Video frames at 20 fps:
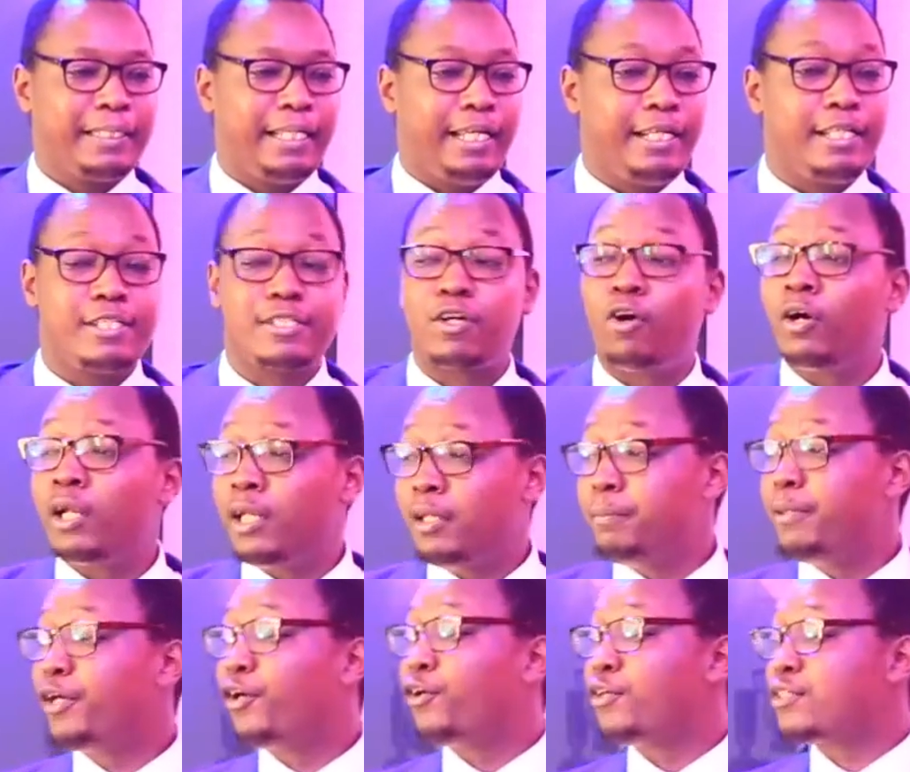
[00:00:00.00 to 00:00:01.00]
It is only
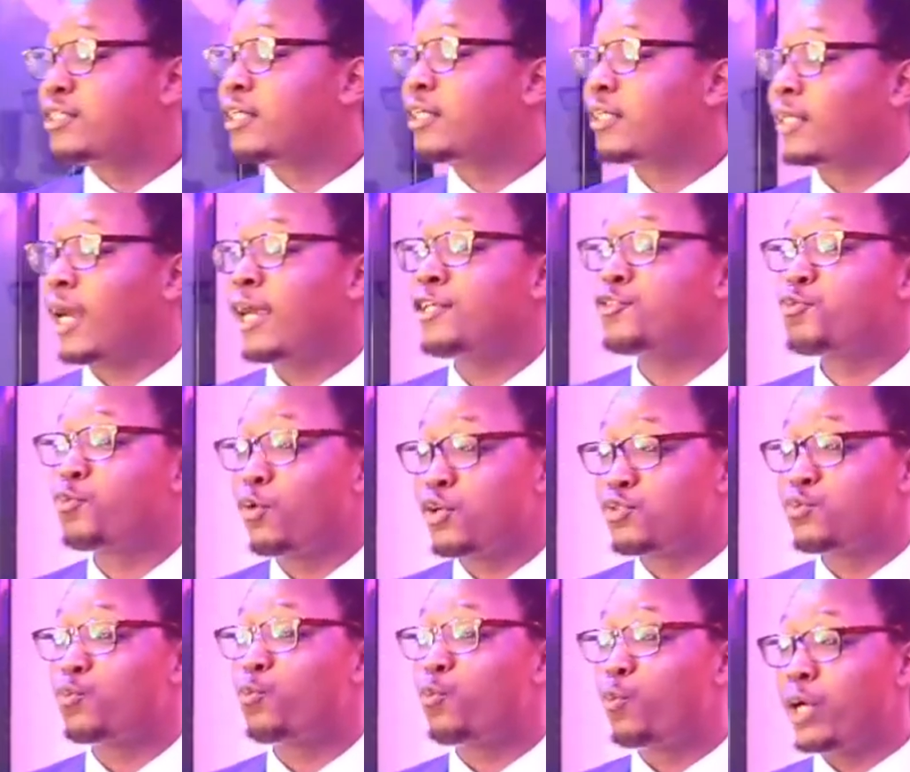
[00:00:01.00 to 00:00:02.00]
because Christ
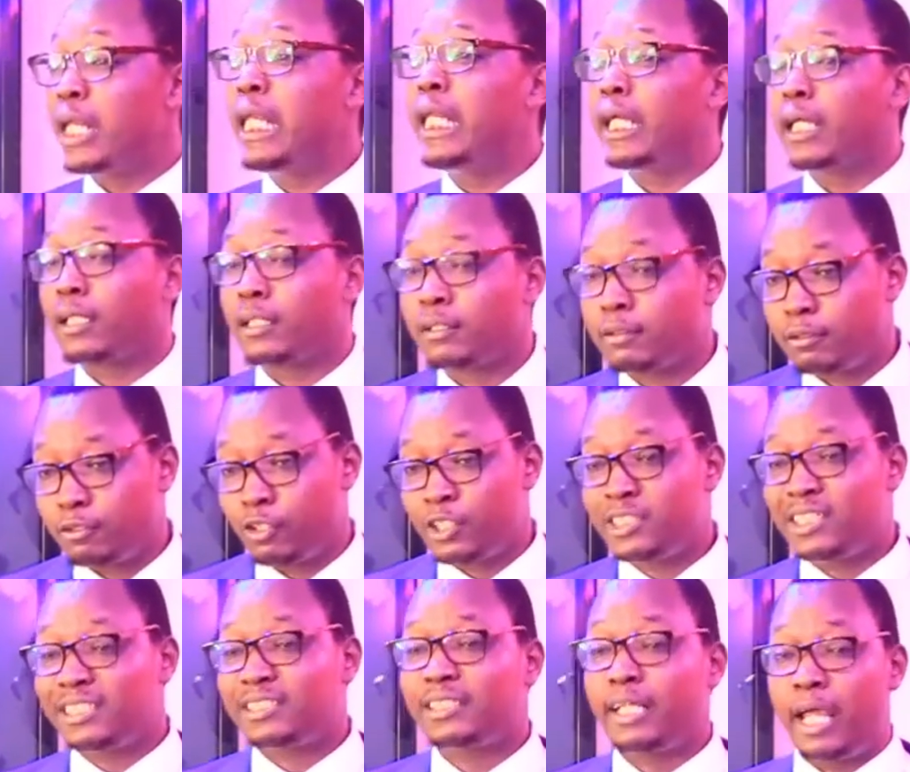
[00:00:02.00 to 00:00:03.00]
was willing.
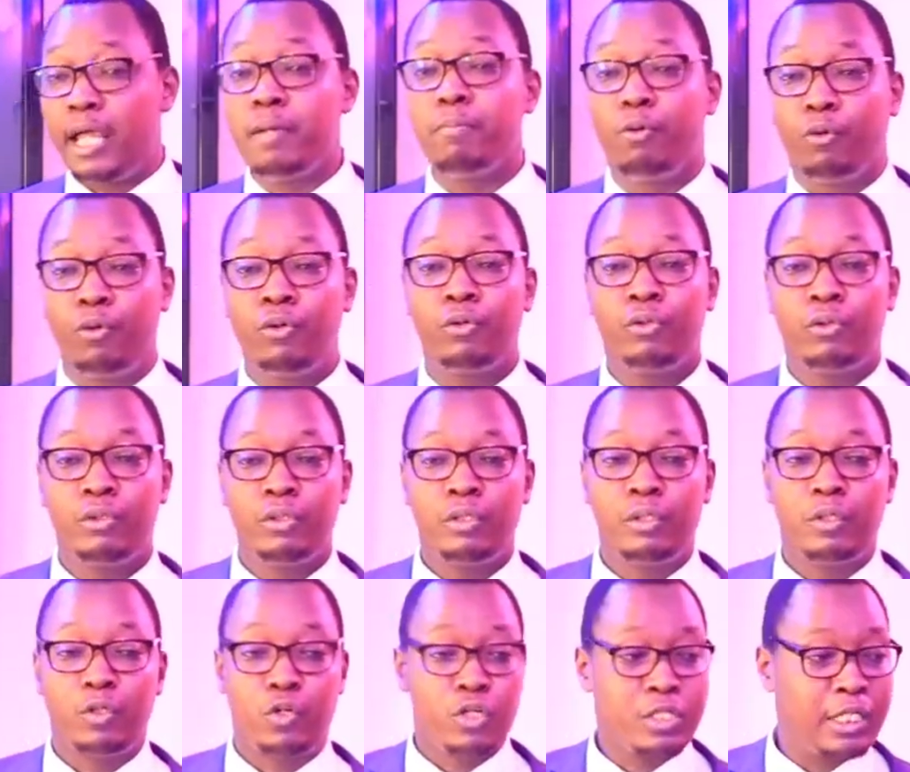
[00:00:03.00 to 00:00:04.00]
Not just able,
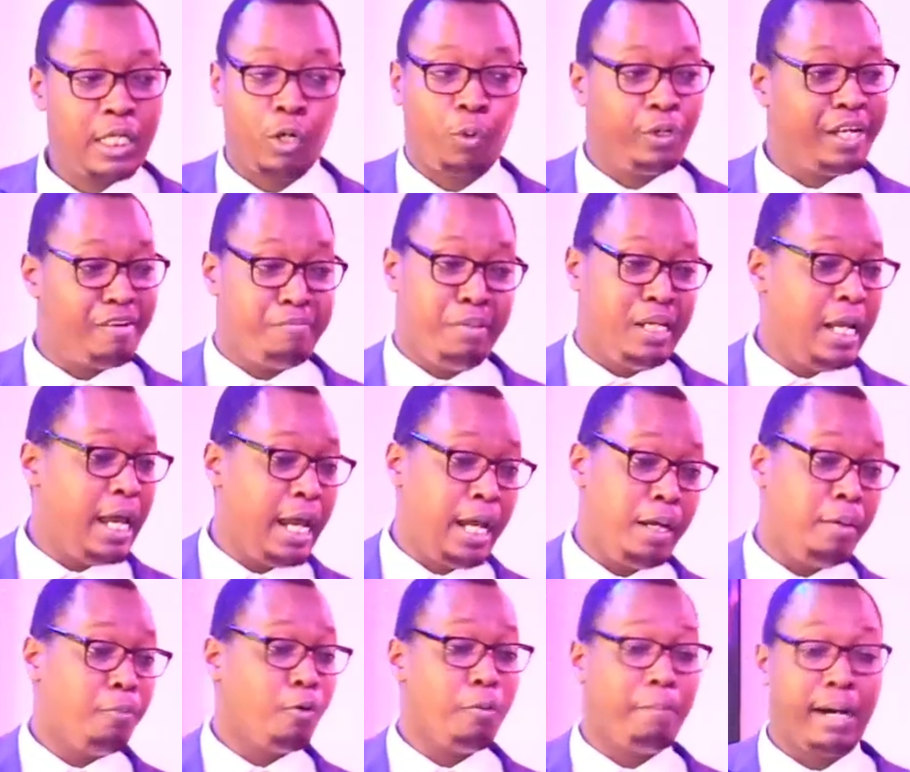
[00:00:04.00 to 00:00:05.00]
because he could have been
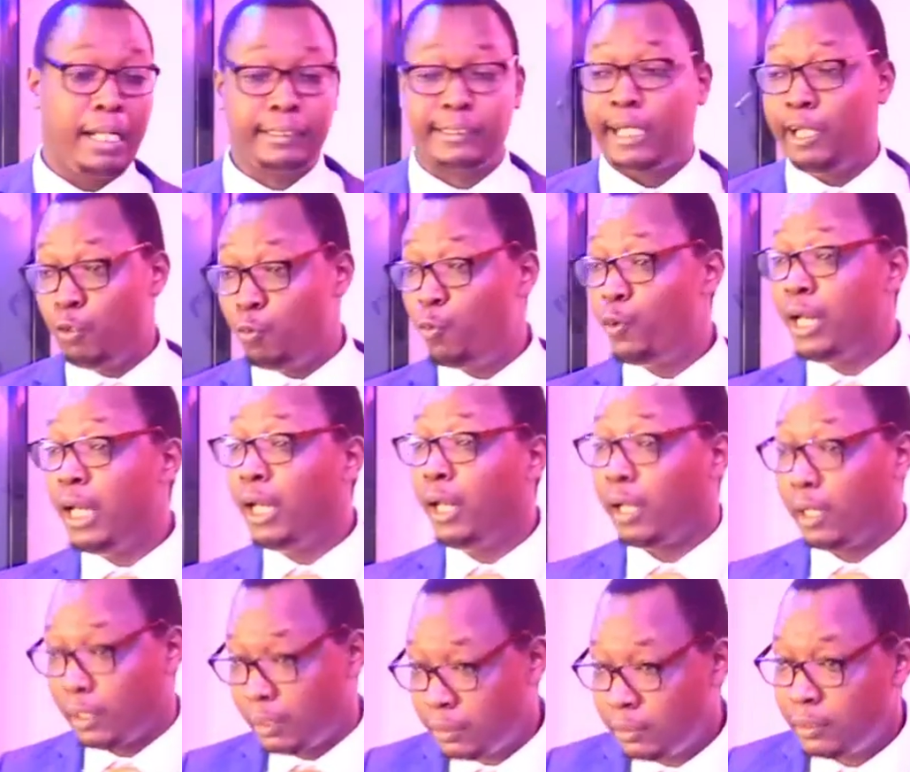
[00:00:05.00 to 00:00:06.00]
able but
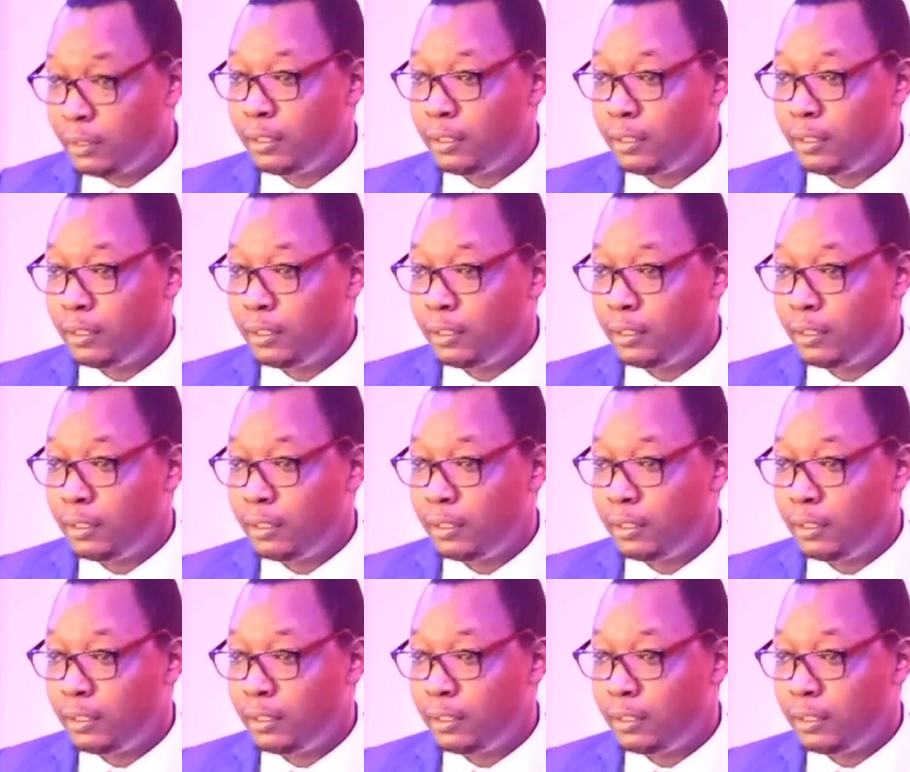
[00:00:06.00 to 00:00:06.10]
unwilling.